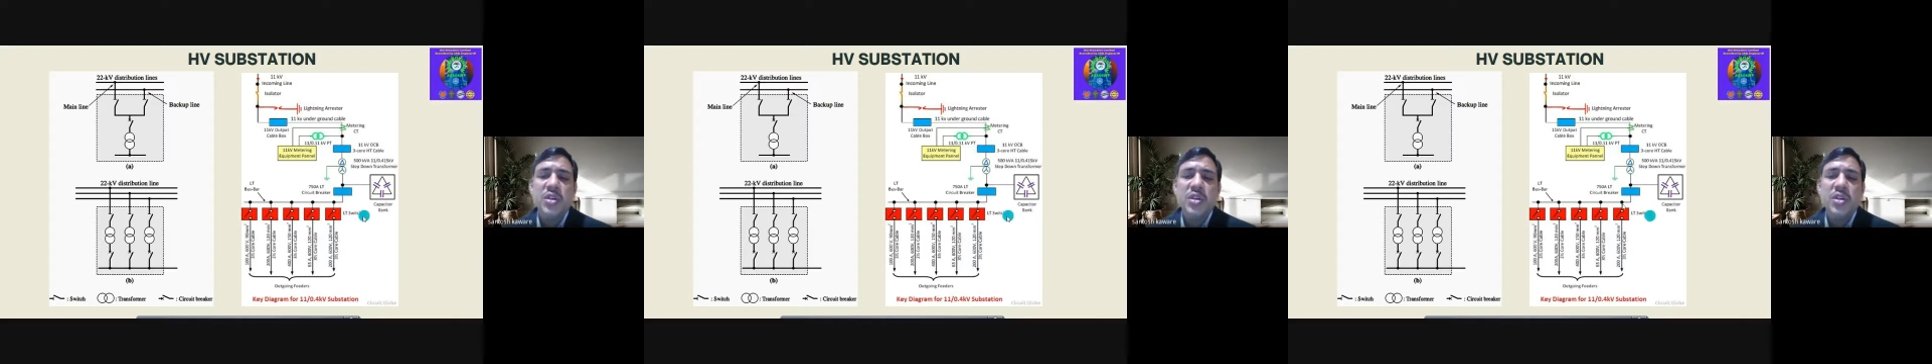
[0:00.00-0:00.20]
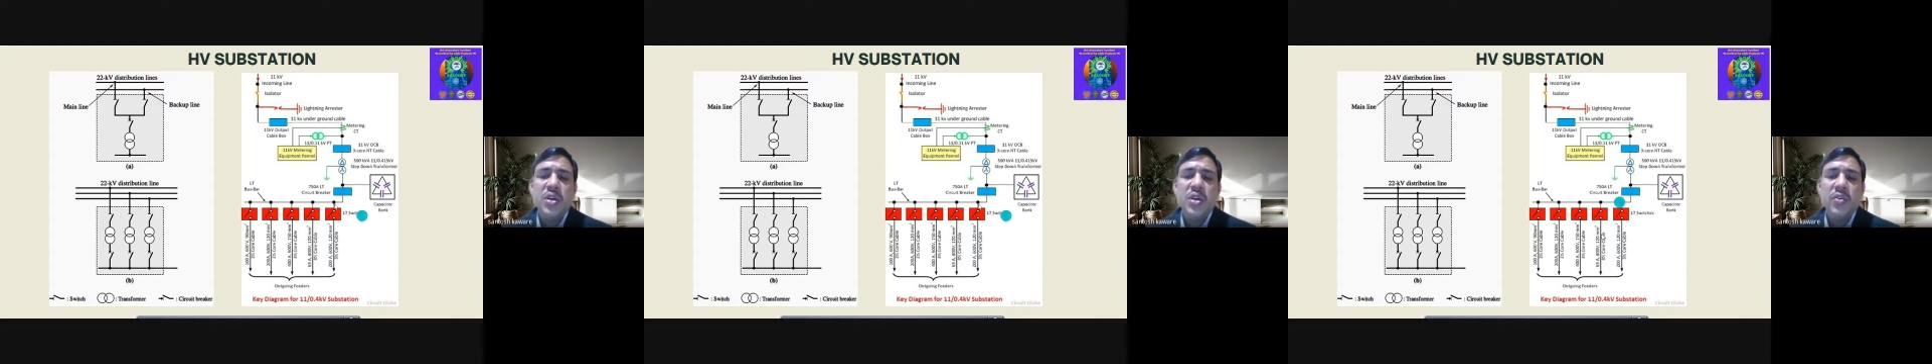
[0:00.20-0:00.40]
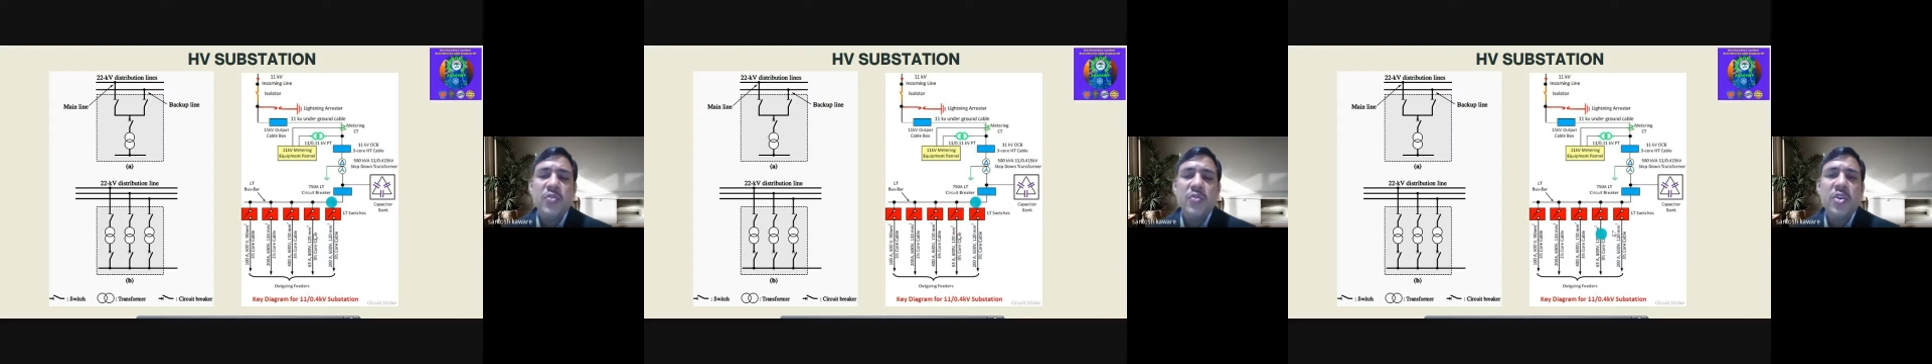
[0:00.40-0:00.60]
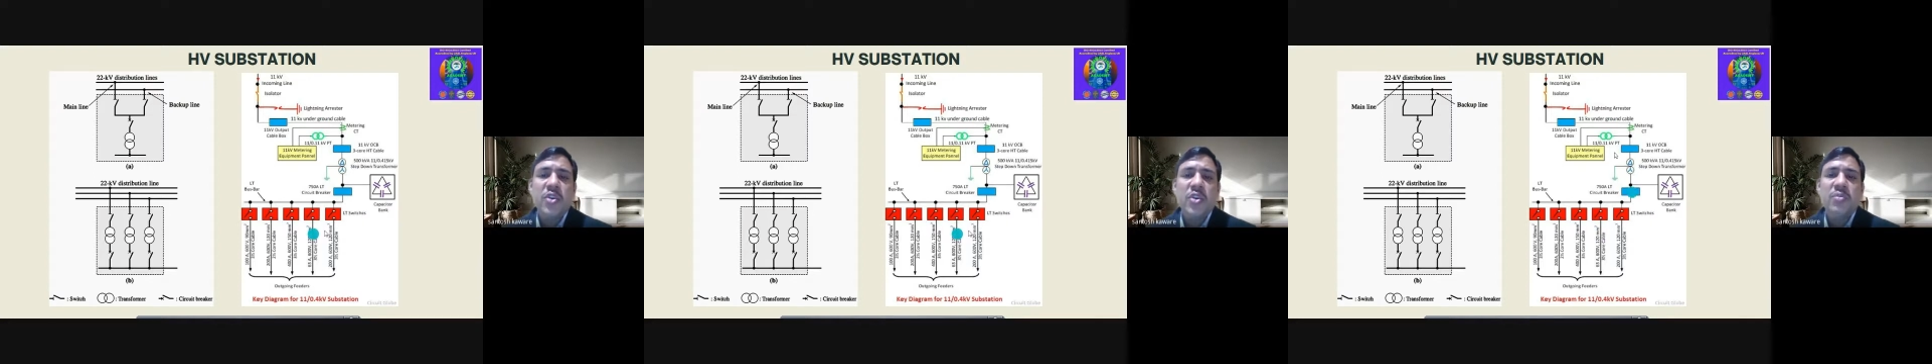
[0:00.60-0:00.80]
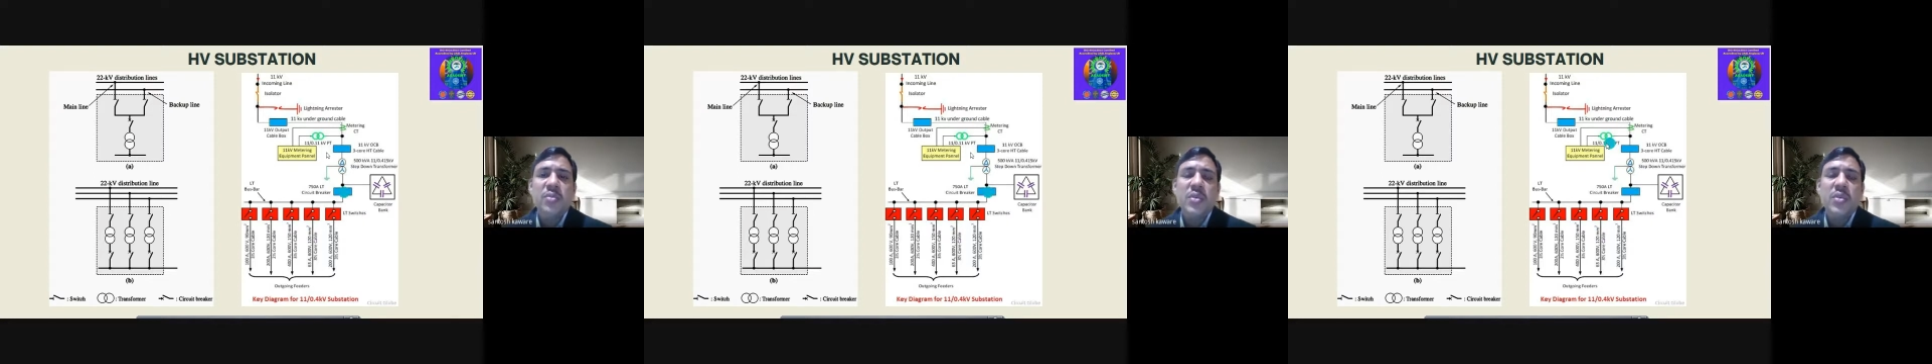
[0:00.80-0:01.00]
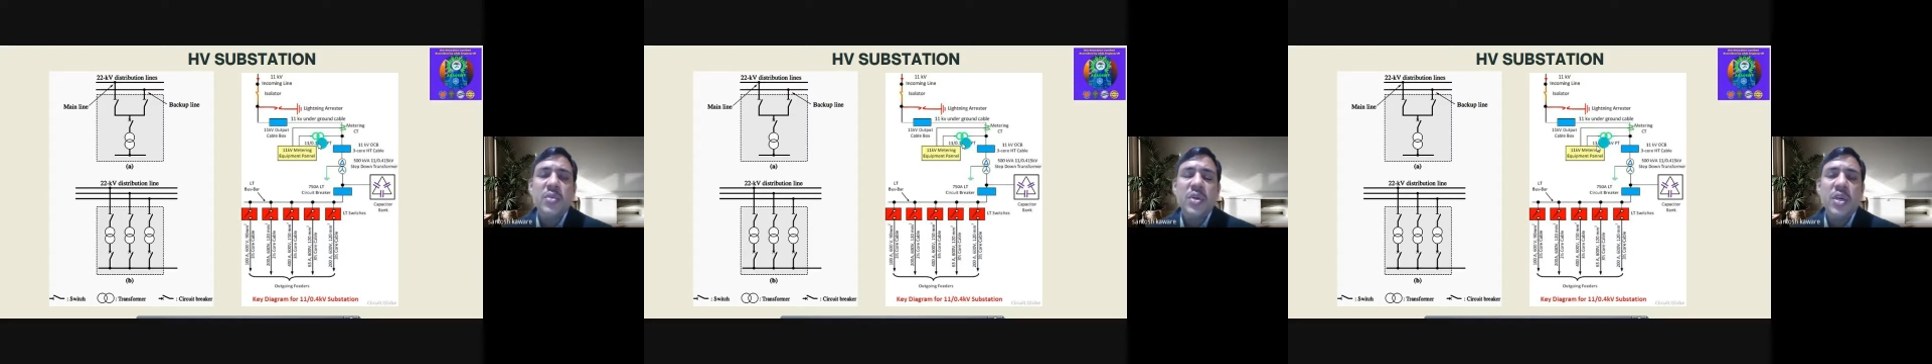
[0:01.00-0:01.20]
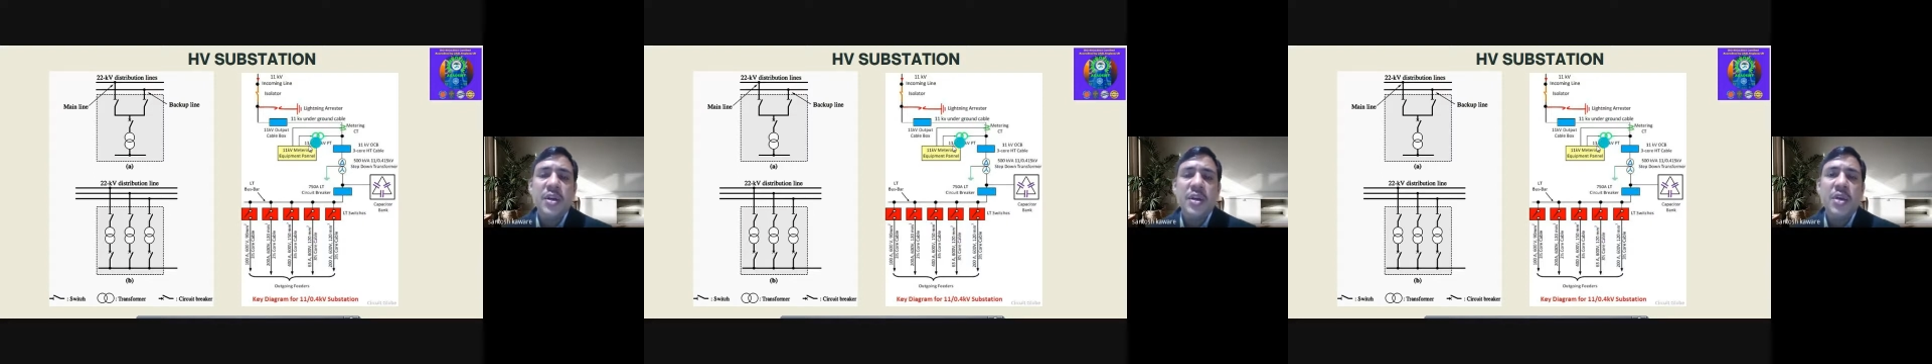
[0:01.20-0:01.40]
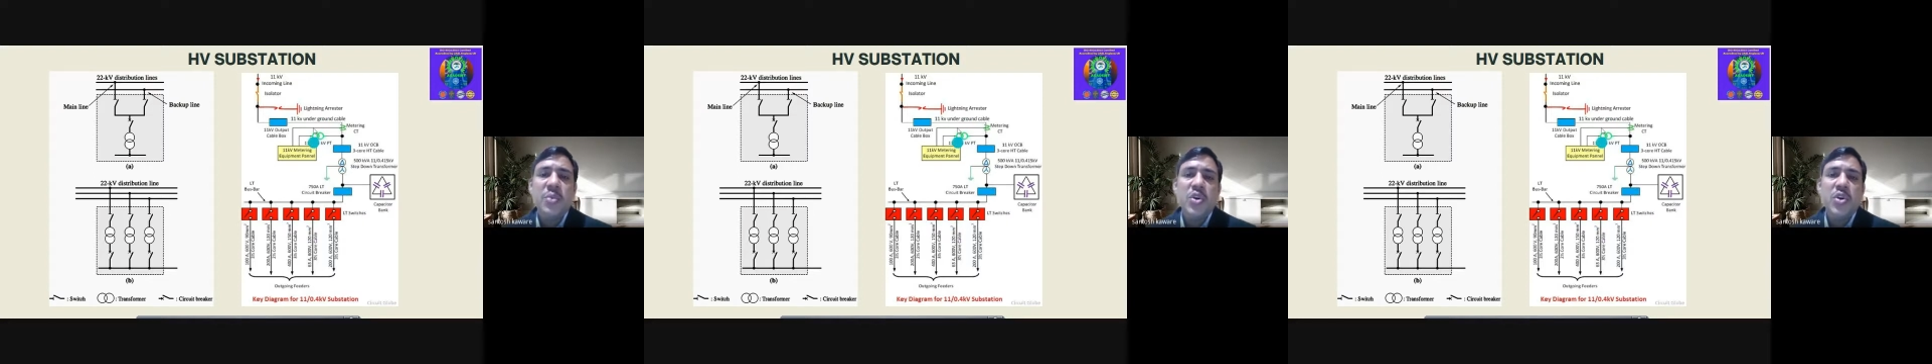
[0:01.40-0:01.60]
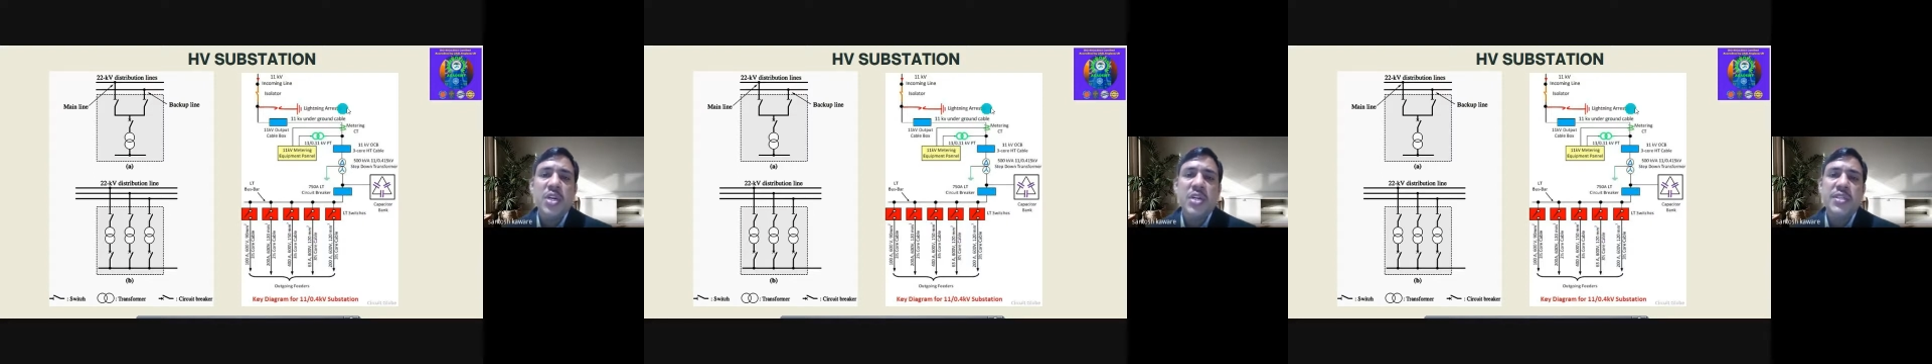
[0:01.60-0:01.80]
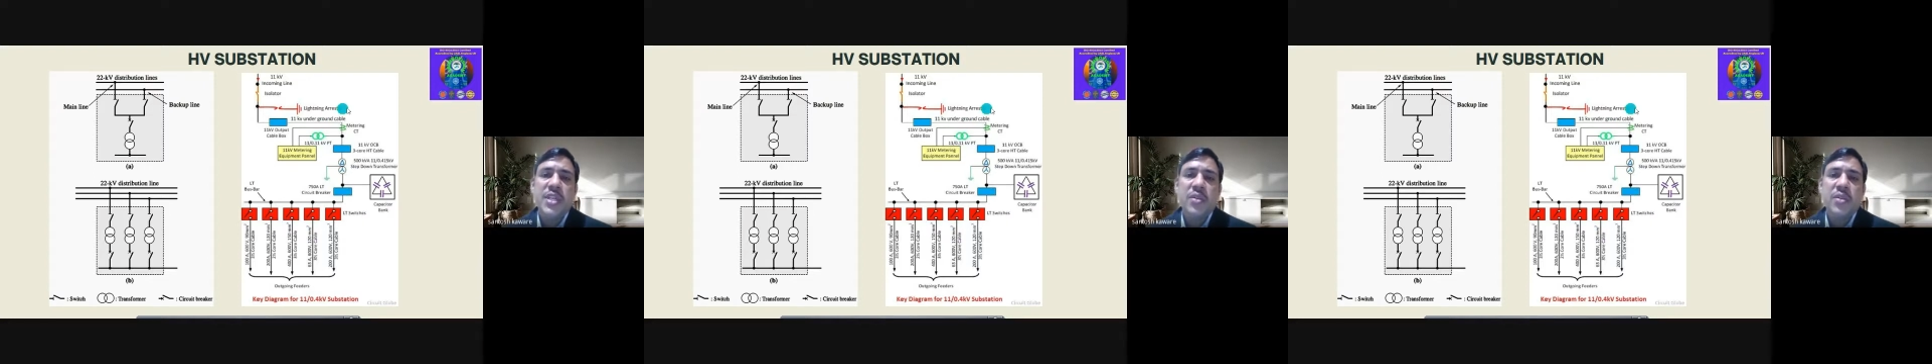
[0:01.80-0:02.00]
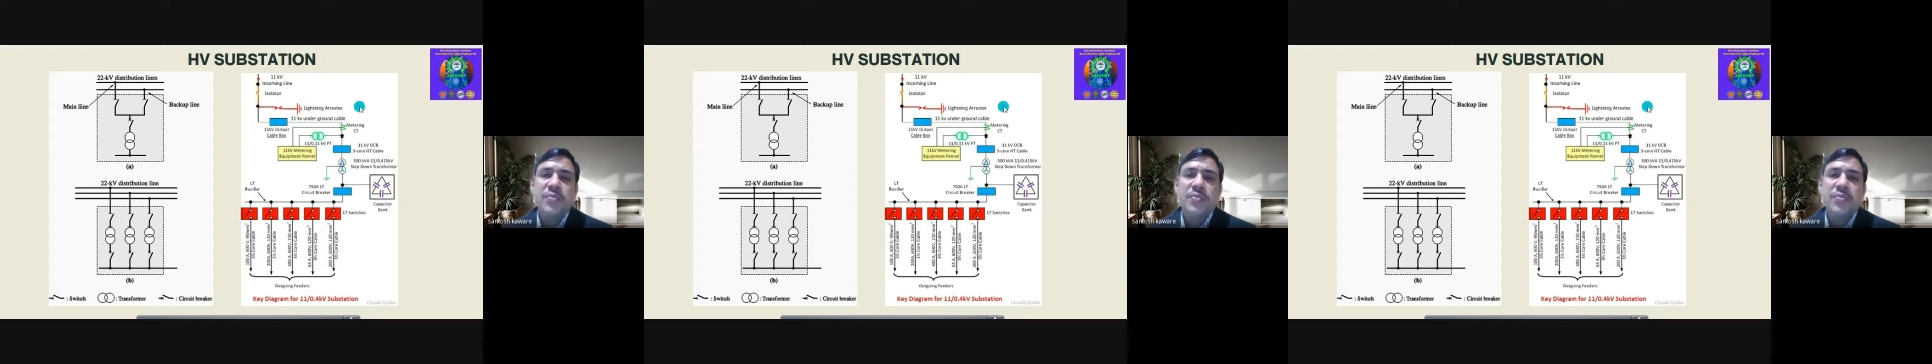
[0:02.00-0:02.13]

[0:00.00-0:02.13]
from a remote itself.